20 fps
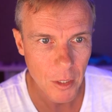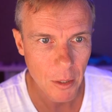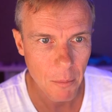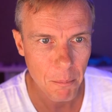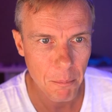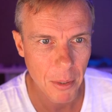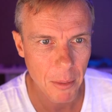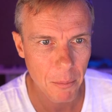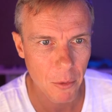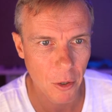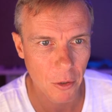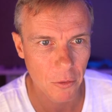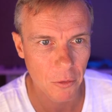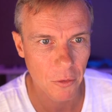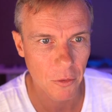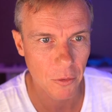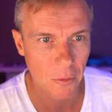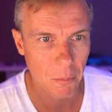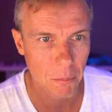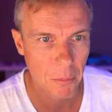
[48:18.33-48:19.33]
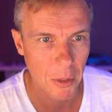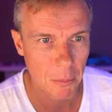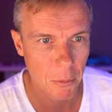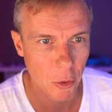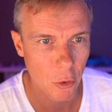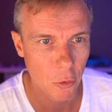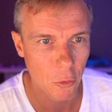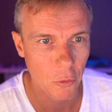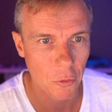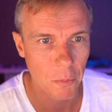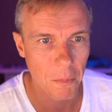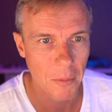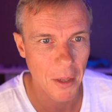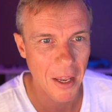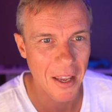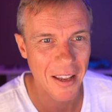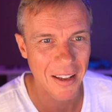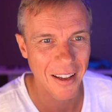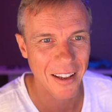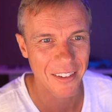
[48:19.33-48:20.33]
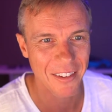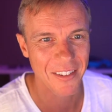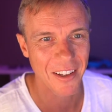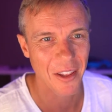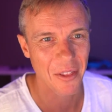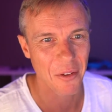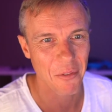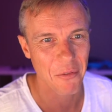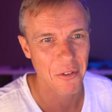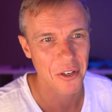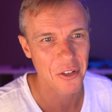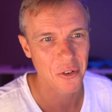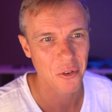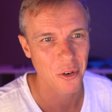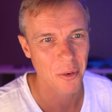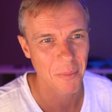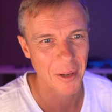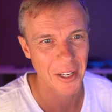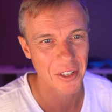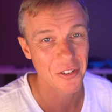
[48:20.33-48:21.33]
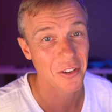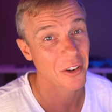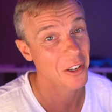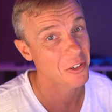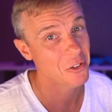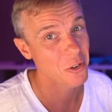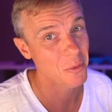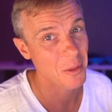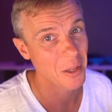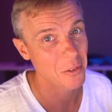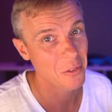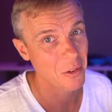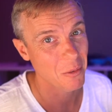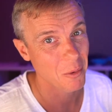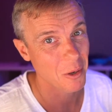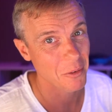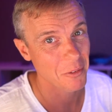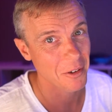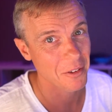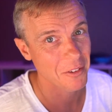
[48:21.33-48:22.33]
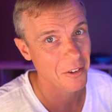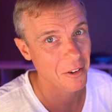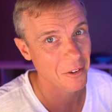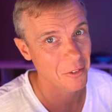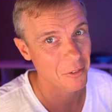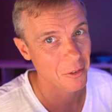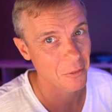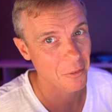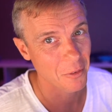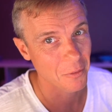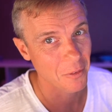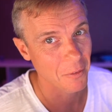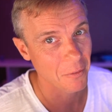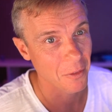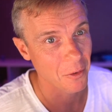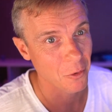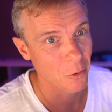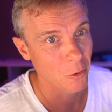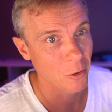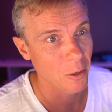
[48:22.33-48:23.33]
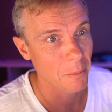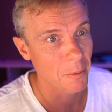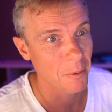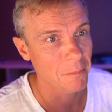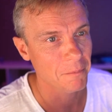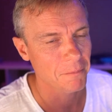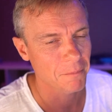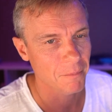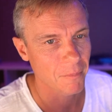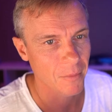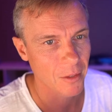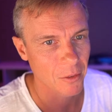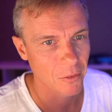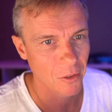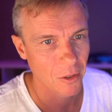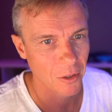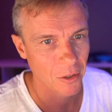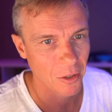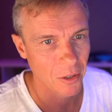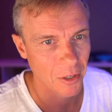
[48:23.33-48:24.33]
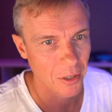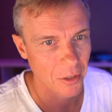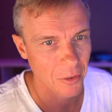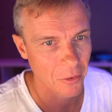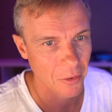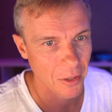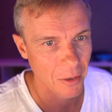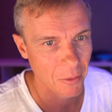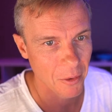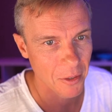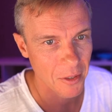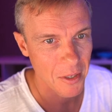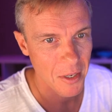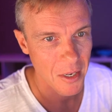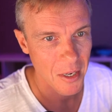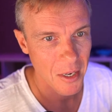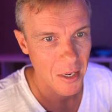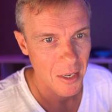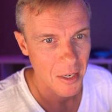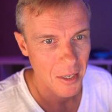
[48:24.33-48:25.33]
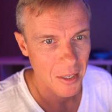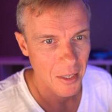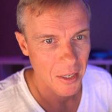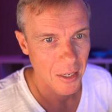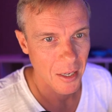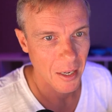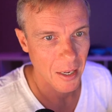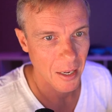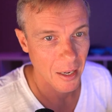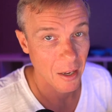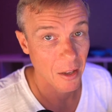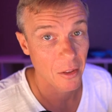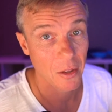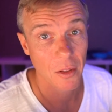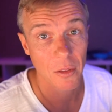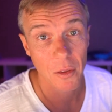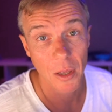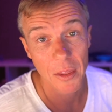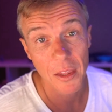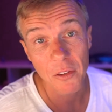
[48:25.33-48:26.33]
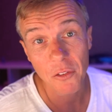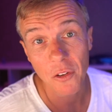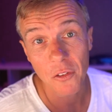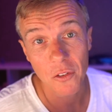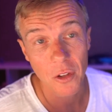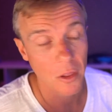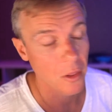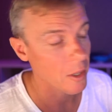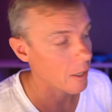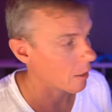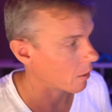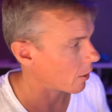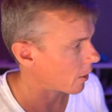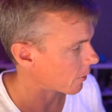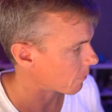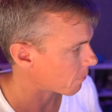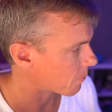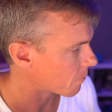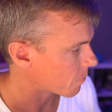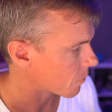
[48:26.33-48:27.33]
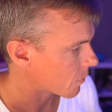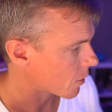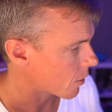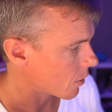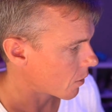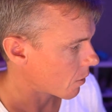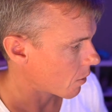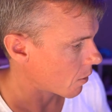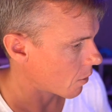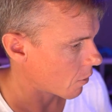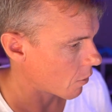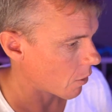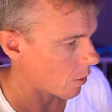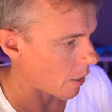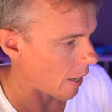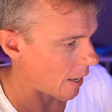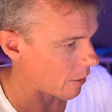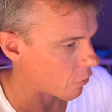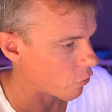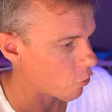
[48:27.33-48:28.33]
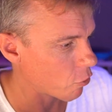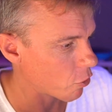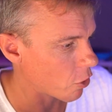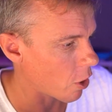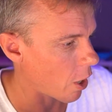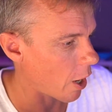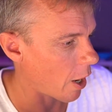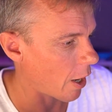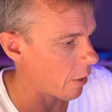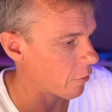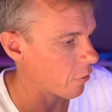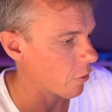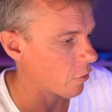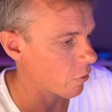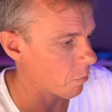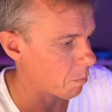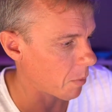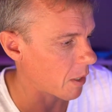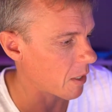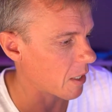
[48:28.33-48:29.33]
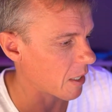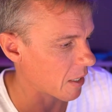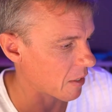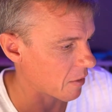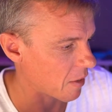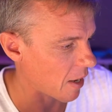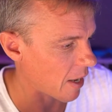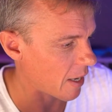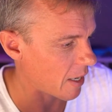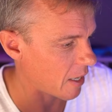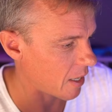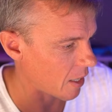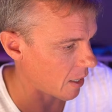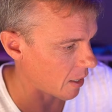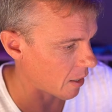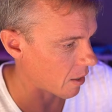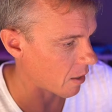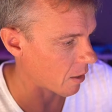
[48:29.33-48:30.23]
PimDoos has done the fridge automation. I assume that's the one where it tells you if you've left the door open. So I've got to go and do that one. And this is the thing, like I had two guys spending a day here.